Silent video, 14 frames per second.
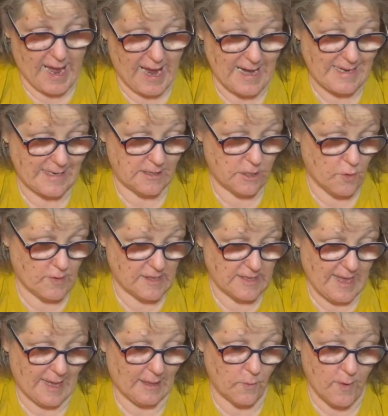I need to know
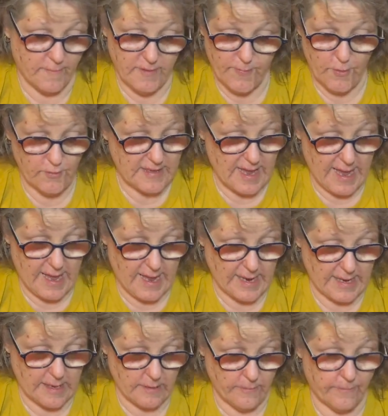exactly where I'm supposed to hang
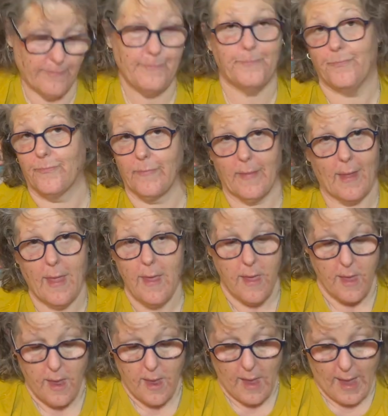it.
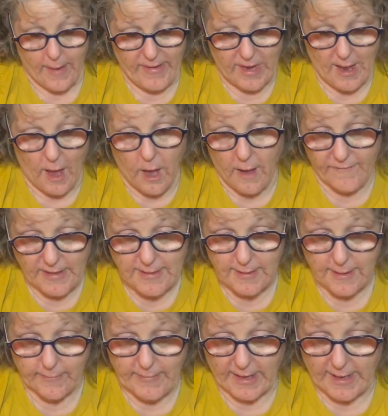I mean, obviously
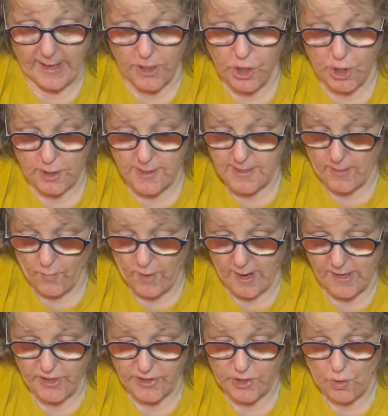in my kitchen somewhere, I
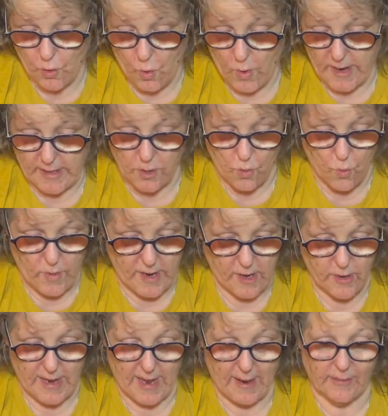just don't quite know where
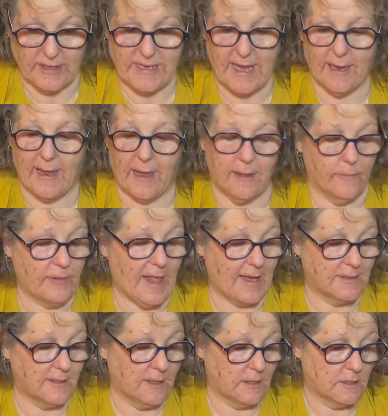yet. I'm gonna take it out of the
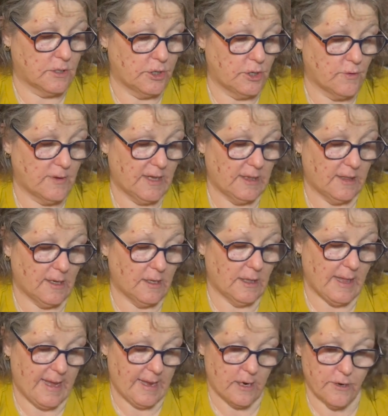plastic so you don't get the
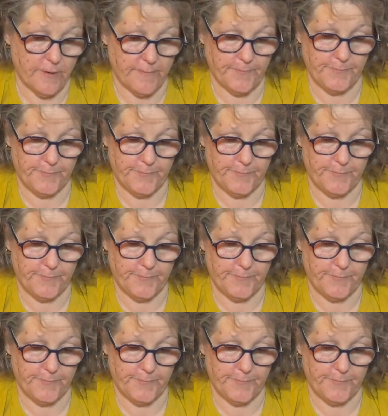glare.